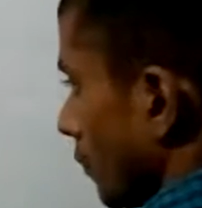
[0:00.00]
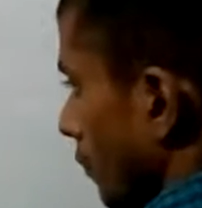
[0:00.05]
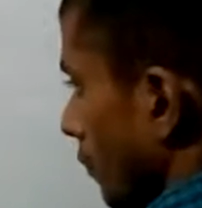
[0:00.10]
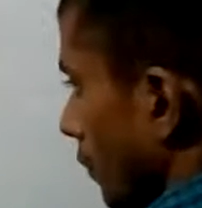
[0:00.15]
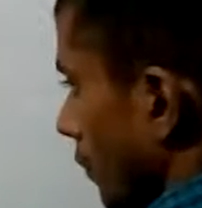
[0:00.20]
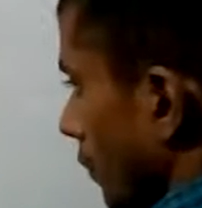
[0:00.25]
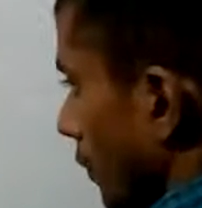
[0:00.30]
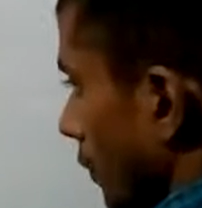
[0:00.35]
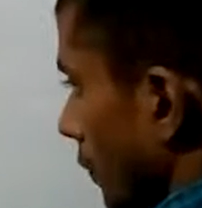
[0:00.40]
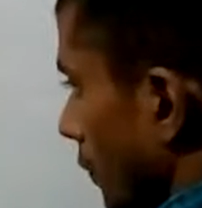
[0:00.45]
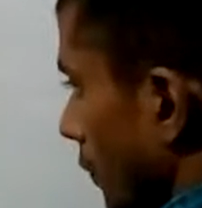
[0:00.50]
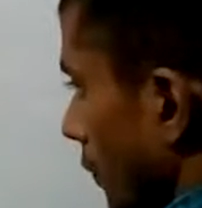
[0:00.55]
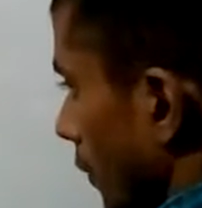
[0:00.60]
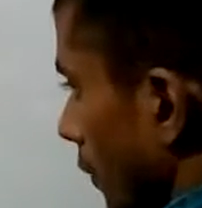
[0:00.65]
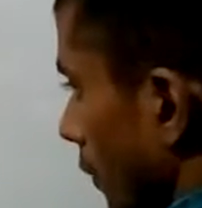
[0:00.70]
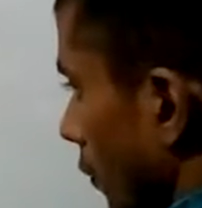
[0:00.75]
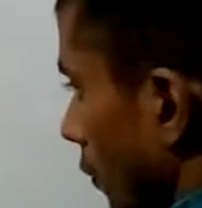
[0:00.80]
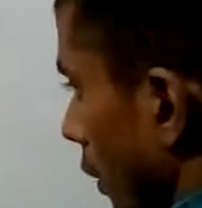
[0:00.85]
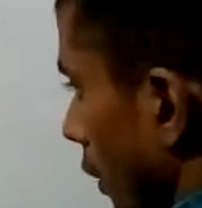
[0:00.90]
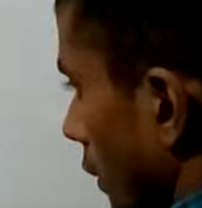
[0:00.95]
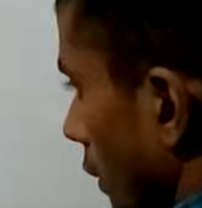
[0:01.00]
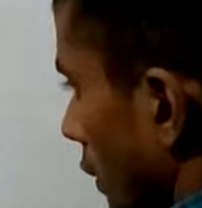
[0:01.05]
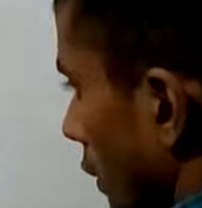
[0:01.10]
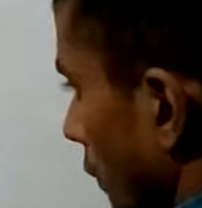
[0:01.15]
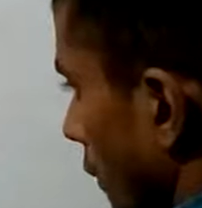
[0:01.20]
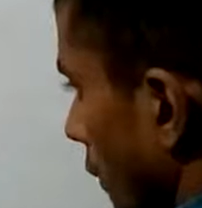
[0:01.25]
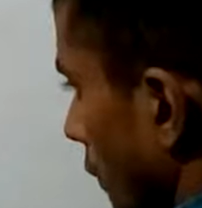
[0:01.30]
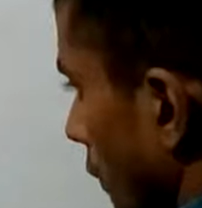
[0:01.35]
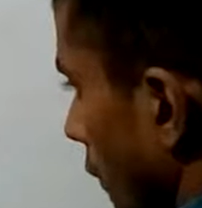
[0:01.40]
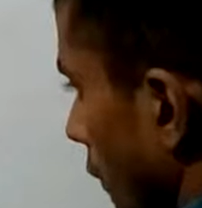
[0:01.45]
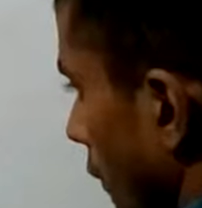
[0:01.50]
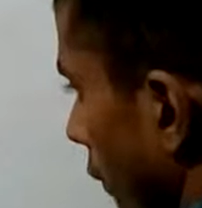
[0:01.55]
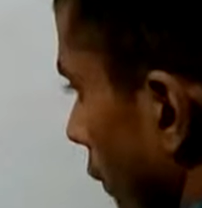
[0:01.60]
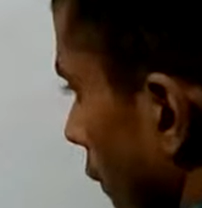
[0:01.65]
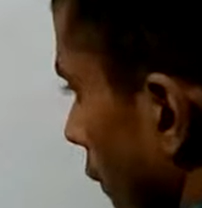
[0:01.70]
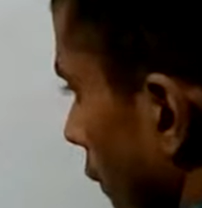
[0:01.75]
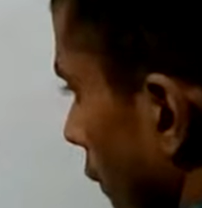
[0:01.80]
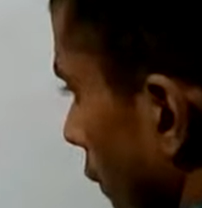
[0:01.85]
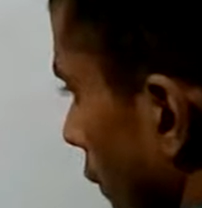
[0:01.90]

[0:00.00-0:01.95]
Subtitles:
by 1.75.